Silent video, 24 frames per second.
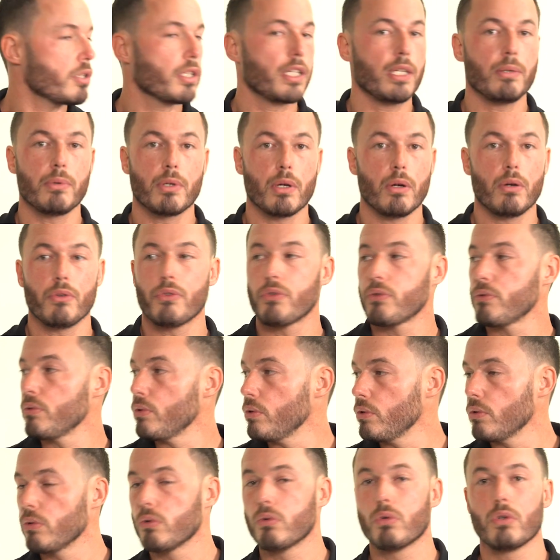keep going
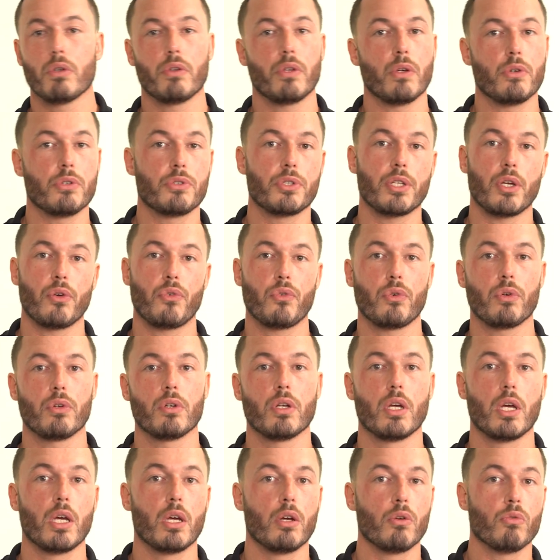through all of those different
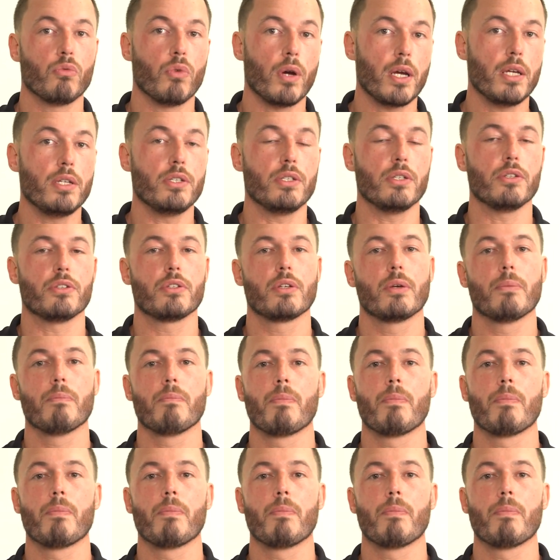ranges.